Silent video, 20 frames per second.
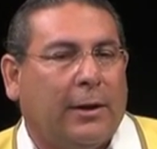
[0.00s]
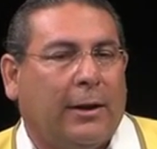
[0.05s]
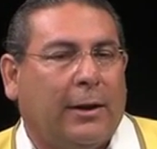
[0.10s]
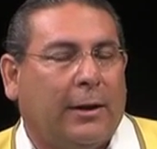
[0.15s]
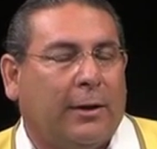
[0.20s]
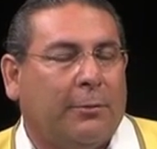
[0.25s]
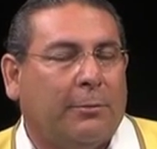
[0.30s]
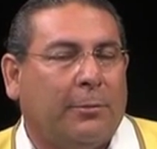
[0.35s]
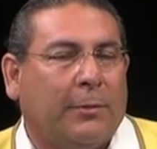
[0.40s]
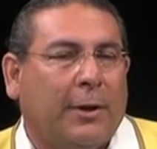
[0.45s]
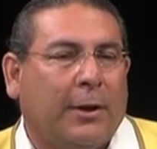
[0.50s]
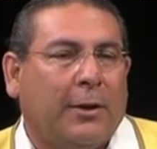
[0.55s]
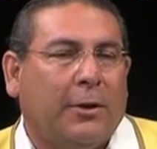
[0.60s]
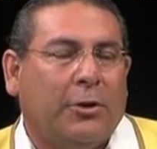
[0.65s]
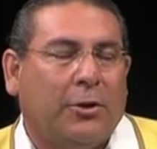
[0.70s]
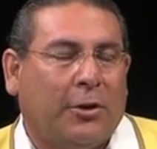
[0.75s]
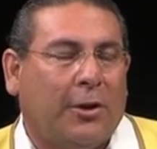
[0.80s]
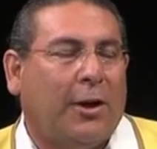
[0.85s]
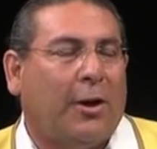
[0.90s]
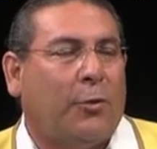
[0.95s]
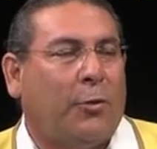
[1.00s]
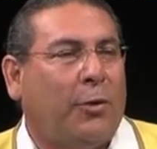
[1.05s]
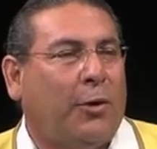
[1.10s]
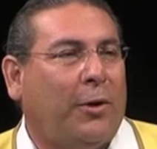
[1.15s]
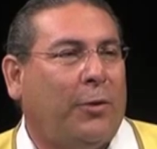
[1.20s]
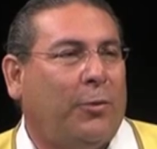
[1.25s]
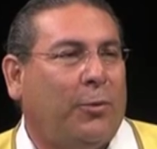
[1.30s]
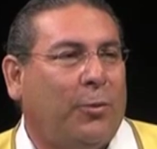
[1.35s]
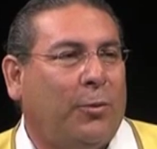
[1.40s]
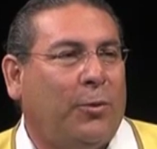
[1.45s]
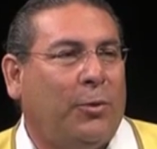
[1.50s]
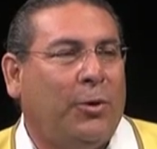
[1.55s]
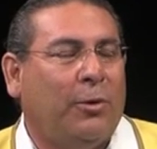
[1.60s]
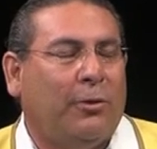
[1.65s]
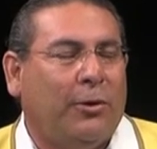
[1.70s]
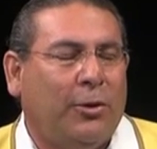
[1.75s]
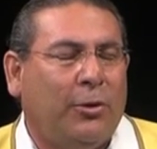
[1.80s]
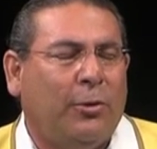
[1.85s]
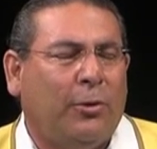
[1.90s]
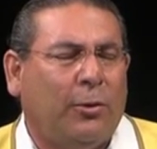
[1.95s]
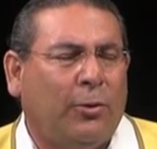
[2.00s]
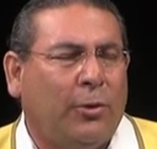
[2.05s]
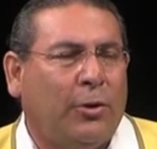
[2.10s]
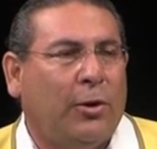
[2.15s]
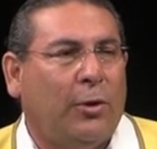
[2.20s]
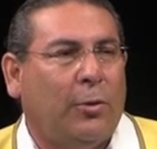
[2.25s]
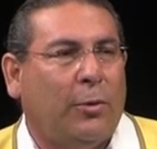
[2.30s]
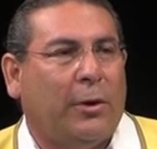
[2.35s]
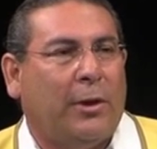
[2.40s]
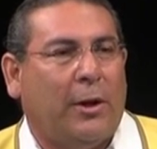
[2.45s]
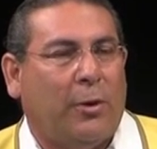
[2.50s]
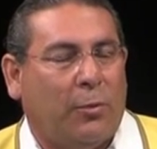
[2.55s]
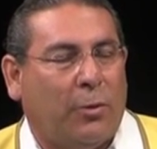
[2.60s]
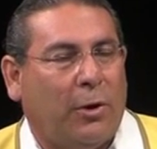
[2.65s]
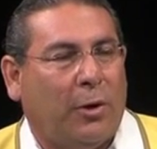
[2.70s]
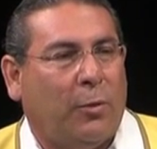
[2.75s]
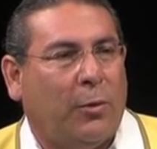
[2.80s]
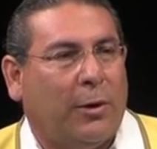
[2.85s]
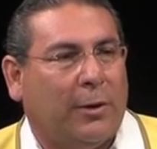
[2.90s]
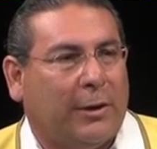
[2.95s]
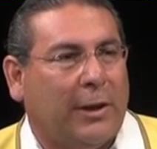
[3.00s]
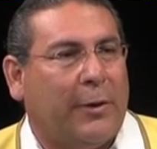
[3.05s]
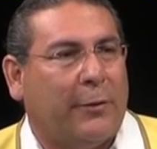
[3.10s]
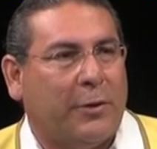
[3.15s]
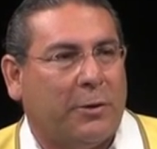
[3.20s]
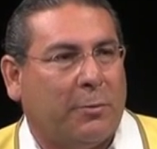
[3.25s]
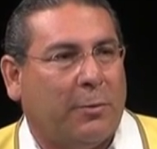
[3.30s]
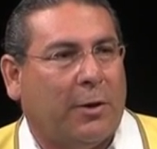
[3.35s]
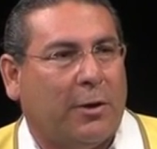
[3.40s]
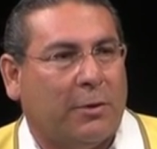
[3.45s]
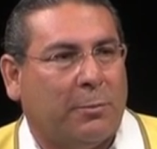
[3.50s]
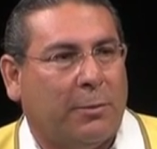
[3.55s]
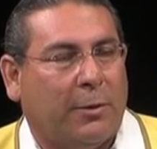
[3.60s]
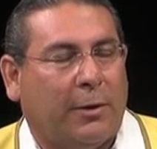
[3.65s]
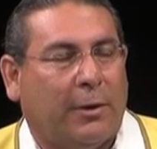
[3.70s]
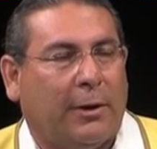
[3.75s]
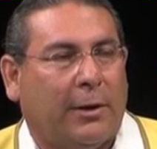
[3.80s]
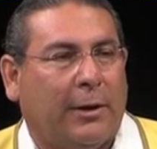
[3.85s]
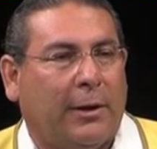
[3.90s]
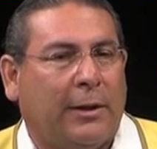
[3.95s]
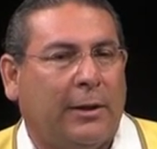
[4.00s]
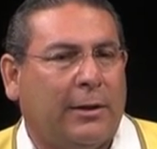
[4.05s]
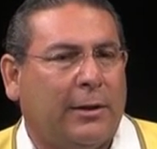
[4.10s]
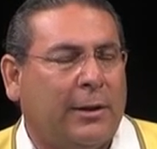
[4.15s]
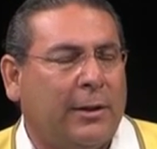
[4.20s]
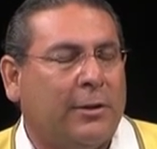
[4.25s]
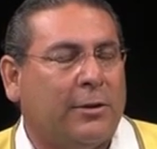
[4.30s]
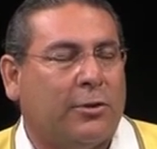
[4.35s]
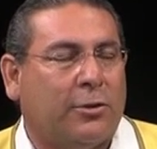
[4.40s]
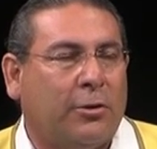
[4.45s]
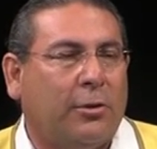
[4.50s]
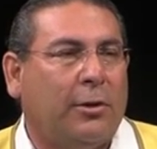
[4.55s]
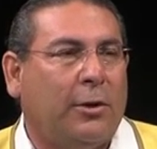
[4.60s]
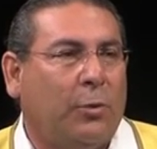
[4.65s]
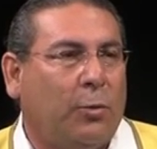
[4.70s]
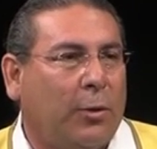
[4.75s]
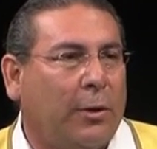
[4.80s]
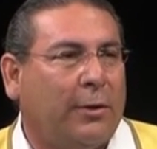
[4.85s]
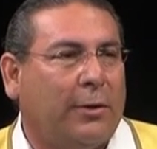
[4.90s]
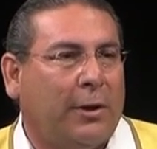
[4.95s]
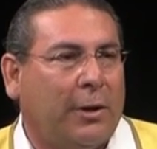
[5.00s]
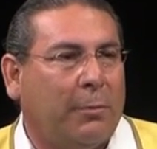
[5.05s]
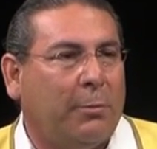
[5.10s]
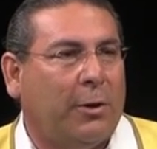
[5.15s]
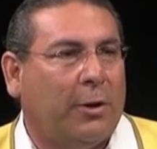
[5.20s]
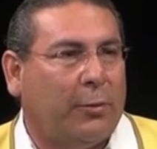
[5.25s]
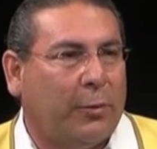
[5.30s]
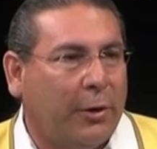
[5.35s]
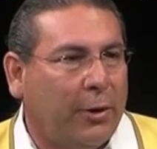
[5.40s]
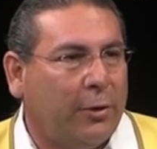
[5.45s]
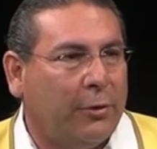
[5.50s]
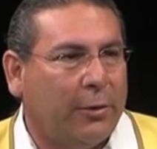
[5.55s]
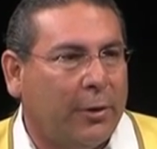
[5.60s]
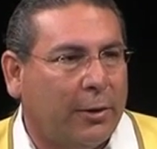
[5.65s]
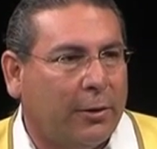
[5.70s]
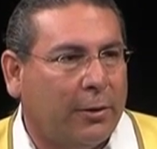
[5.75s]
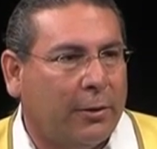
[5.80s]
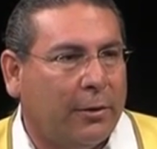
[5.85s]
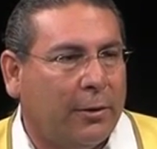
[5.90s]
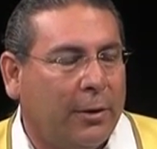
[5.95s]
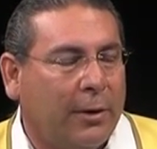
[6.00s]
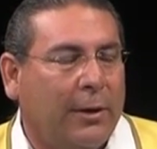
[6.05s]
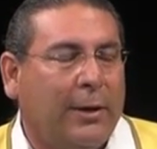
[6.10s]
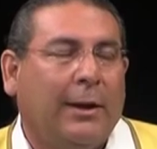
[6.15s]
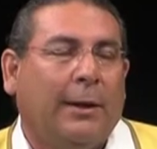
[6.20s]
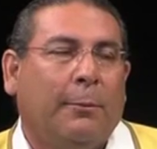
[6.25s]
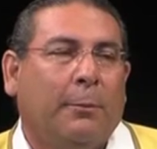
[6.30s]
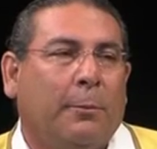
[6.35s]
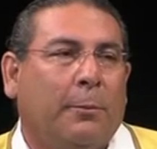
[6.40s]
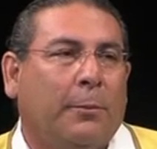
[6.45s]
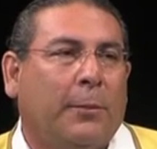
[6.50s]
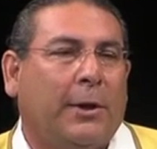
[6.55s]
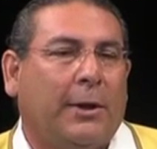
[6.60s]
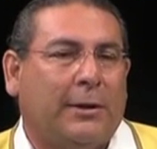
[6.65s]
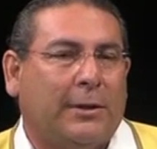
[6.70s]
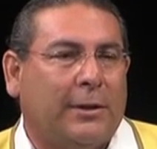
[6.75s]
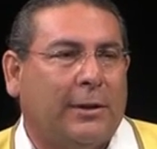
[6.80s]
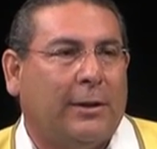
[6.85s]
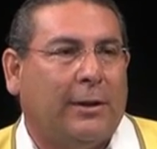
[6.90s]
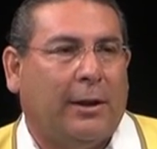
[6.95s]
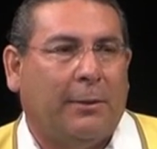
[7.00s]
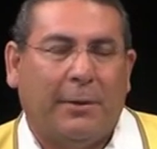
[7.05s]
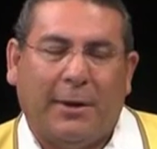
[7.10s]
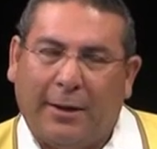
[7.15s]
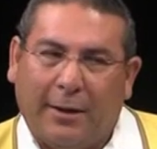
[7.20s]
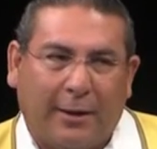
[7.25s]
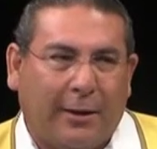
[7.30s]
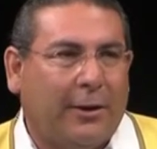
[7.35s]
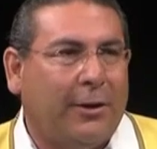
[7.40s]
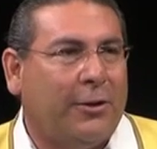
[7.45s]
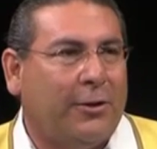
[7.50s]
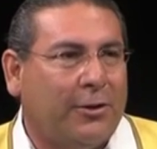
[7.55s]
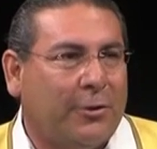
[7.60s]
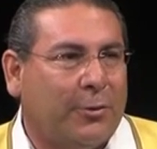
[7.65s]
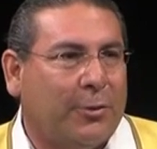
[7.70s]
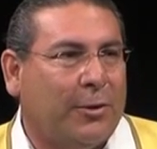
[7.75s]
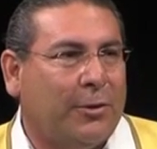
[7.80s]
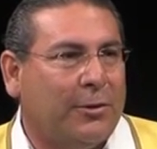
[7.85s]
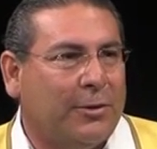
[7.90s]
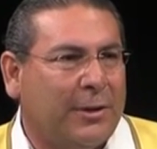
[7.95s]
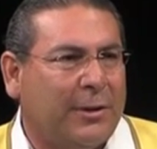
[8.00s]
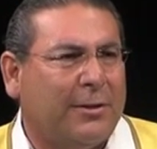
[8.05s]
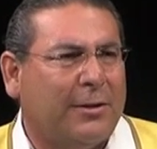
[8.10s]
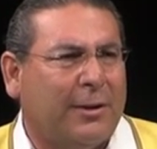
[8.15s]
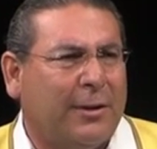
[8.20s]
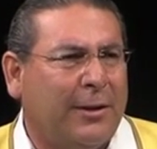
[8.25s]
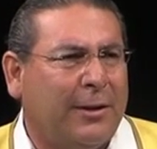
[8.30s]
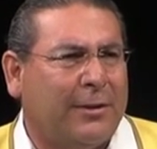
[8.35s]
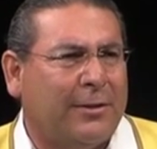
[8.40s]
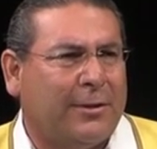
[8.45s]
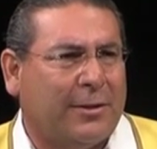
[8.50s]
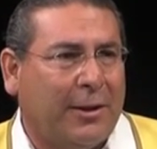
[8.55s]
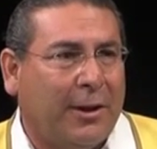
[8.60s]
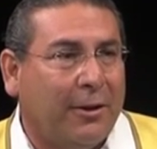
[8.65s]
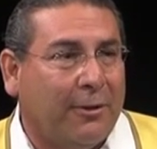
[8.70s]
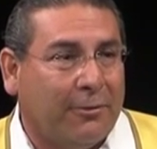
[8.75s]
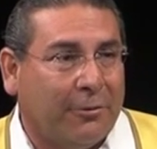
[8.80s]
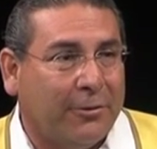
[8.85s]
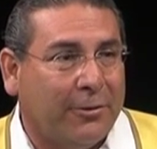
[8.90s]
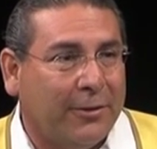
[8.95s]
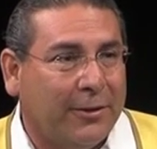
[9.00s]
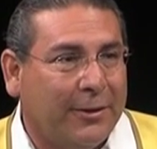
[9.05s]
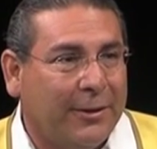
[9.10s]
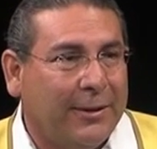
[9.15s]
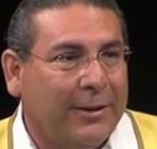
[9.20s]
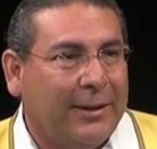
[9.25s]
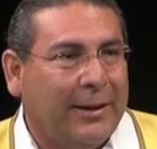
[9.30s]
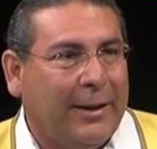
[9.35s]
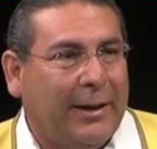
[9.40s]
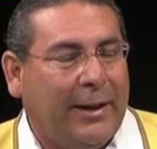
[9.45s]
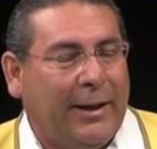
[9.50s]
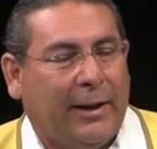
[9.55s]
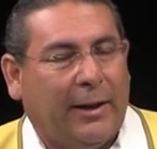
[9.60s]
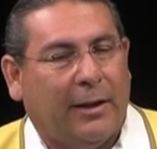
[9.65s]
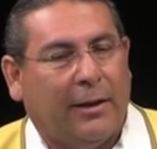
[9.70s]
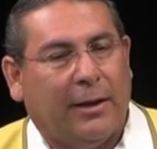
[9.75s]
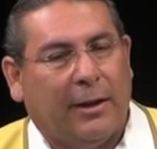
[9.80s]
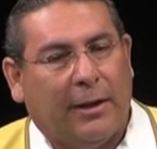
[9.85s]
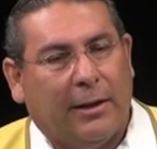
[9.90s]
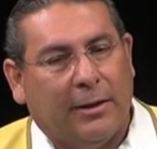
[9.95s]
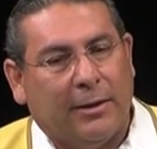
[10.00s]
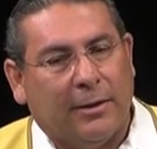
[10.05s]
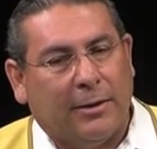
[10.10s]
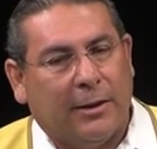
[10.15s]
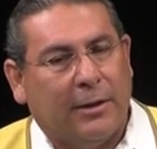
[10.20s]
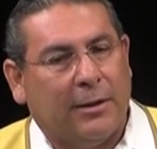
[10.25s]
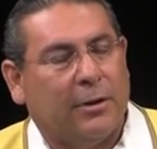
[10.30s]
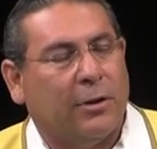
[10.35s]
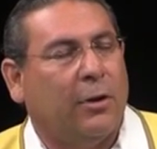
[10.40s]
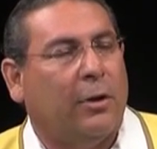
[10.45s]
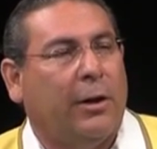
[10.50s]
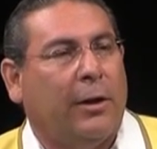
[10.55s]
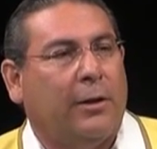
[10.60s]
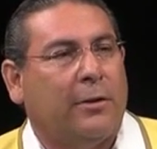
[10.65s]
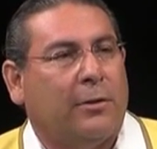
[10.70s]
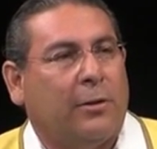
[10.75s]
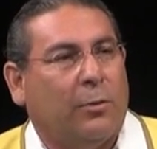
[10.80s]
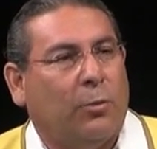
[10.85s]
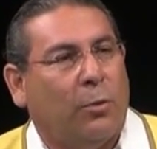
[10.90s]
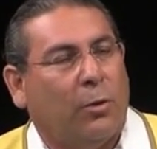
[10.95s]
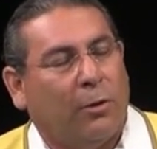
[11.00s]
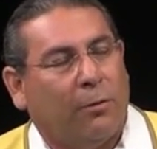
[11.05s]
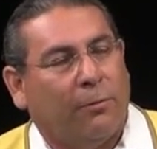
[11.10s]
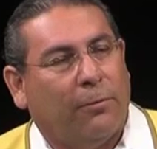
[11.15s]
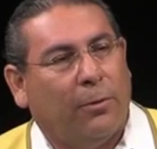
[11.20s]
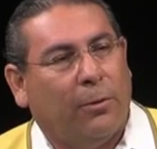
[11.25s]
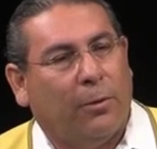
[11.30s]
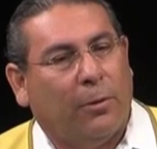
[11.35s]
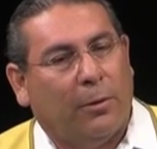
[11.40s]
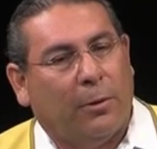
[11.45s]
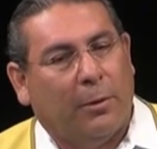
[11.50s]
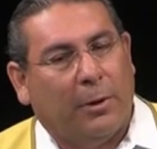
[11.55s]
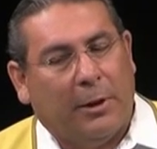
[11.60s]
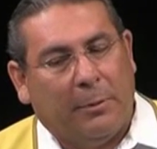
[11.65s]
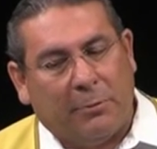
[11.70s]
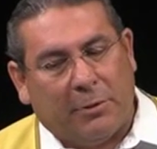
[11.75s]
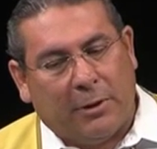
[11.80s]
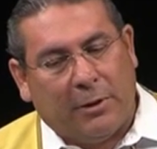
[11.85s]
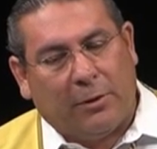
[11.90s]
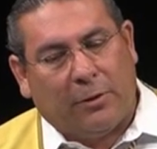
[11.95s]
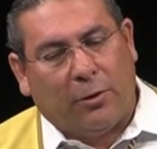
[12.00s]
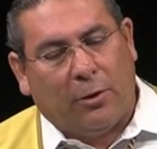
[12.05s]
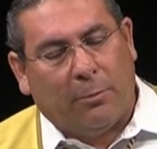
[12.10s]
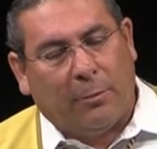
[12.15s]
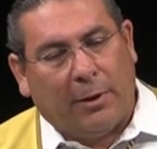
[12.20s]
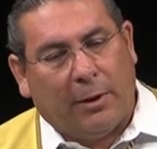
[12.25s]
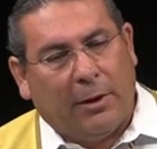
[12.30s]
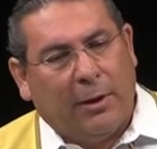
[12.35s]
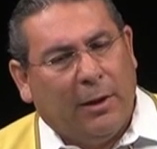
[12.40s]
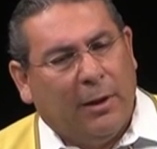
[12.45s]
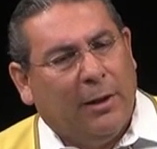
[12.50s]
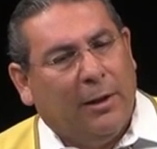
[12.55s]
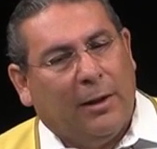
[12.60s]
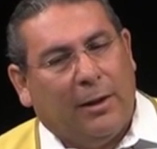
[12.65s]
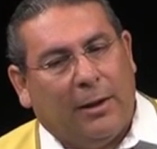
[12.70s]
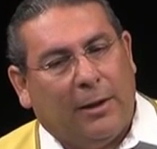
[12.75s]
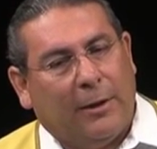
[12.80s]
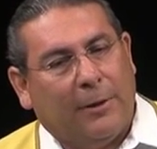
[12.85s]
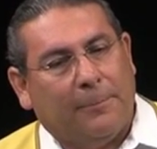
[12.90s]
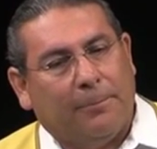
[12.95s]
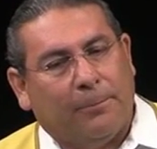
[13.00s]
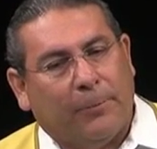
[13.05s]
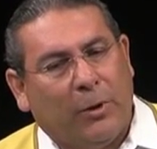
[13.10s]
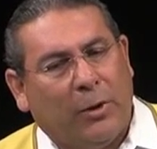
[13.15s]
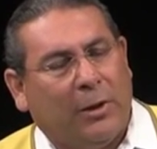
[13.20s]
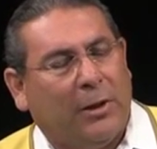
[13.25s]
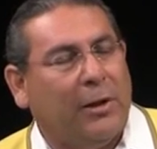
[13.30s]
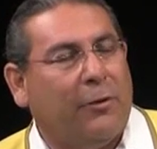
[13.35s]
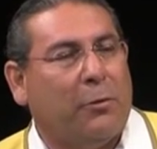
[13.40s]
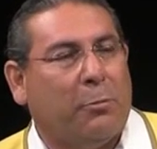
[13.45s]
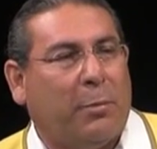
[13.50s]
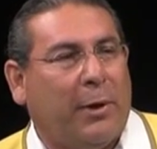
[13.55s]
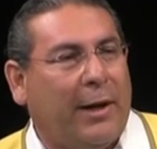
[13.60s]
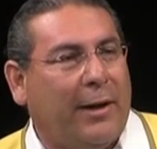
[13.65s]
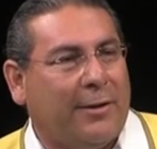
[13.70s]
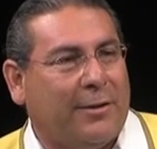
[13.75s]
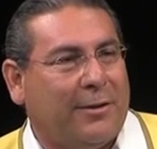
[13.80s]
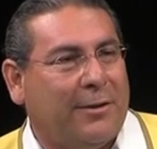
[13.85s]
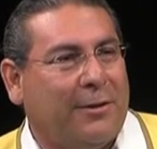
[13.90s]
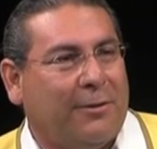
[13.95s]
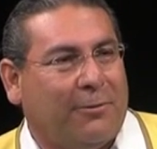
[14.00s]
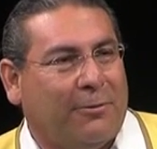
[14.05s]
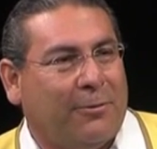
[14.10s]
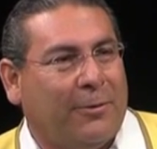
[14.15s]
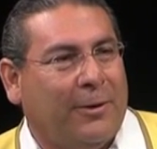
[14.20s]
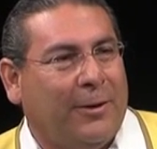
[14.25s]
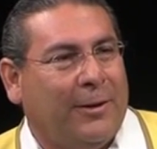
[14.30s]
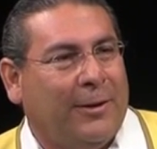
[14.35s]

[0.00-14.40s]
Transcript: Um, you got to really, you, you'll know when they really want that responsibility. It, it's certainly one thing to be a arena director, but uh, I'm not going to kid you, Rose, it's, a, it's tough. Mm-hmm. And as, as, a, as a wonderful uh, M C told me, um, you can never pay us enough.